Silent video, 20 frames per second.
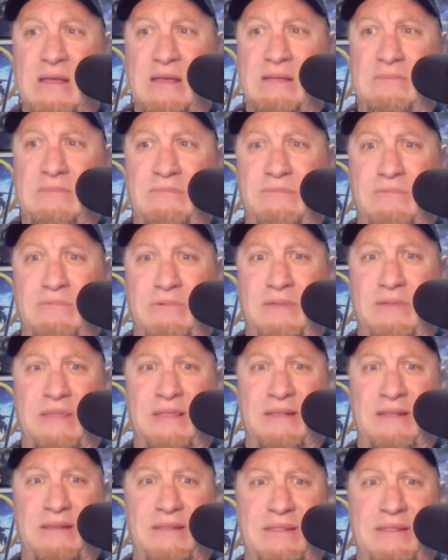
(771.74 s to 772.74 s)
with
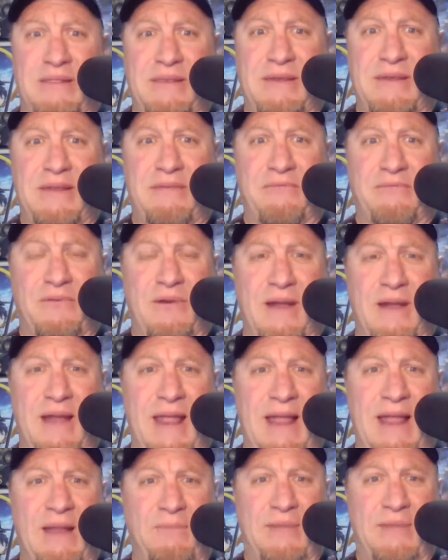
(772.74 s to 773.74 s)
a different
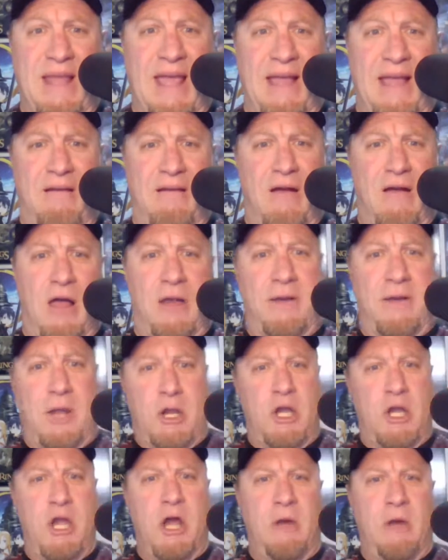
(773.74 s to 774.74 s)
name tag on.
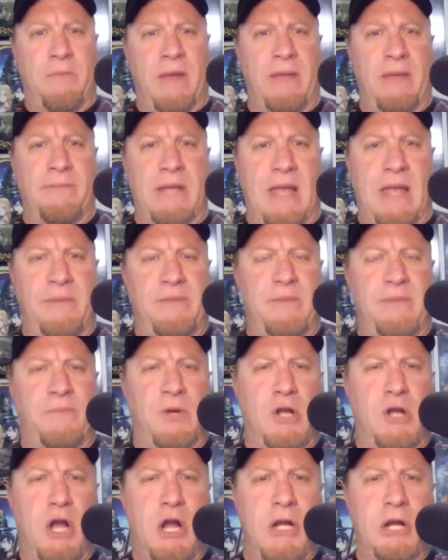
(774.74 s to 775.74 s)
Nope, I'm Captain
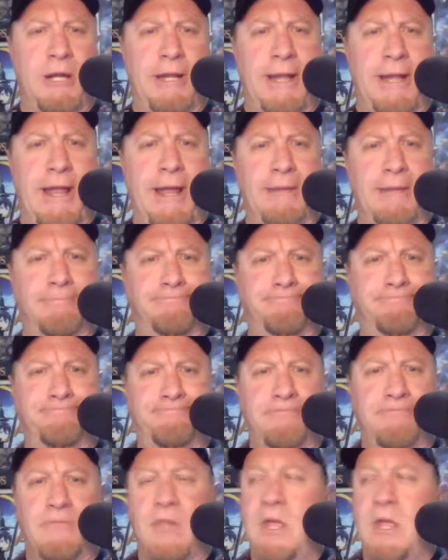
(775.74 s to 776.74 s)
Picard today.
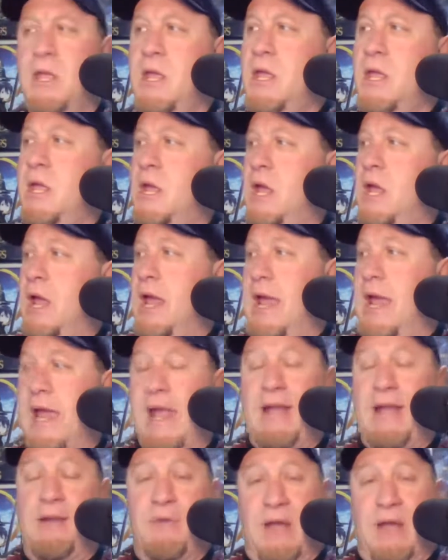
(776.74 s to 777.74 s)

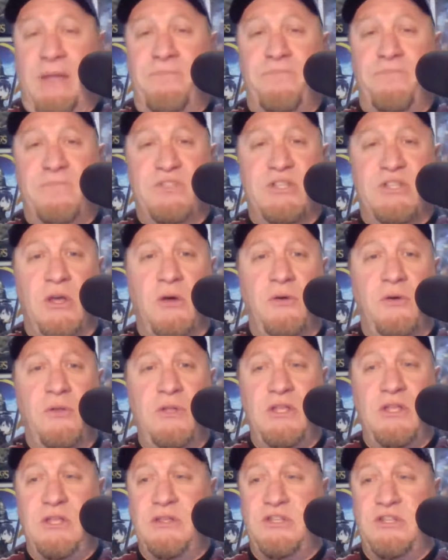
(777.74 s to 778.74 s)
Anyway, so
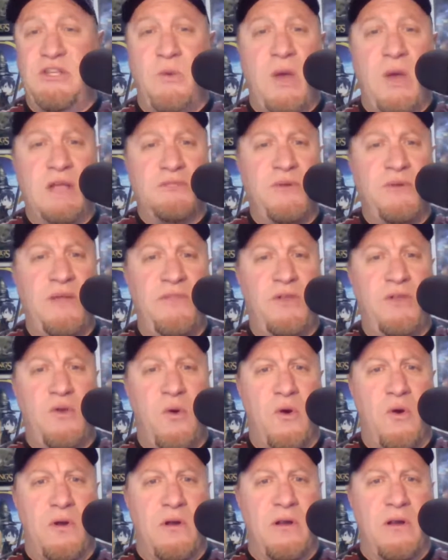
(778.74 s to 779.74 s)
she walks around the
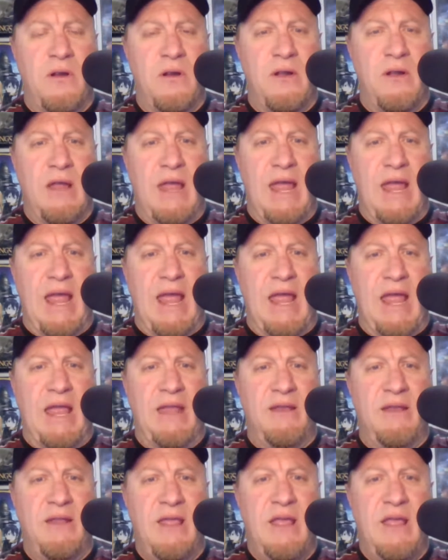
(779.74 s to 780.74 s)
corner
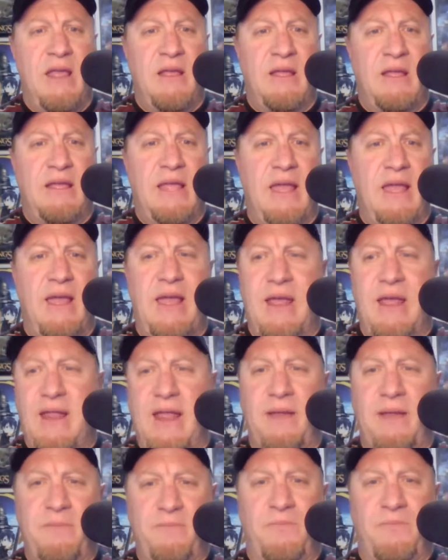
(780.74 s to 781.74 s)
and
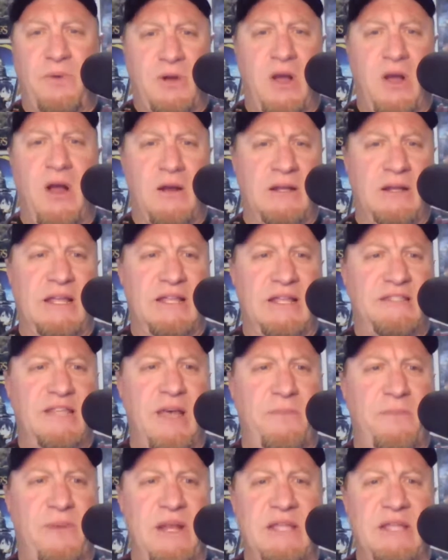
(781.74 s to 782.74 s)
Picard gets
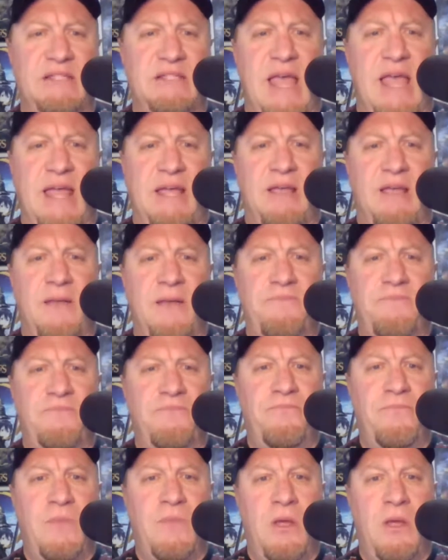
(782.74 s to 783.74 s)
up and he's like,
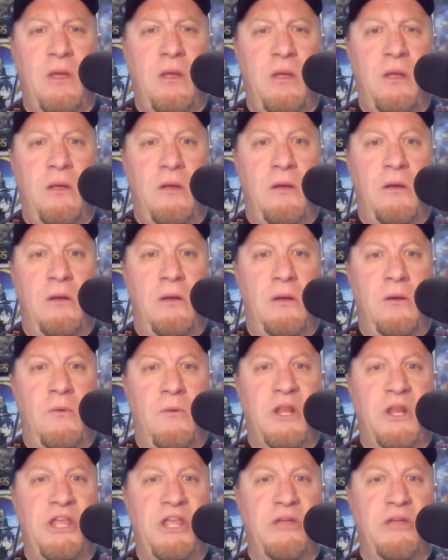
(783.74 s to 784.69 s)
what are you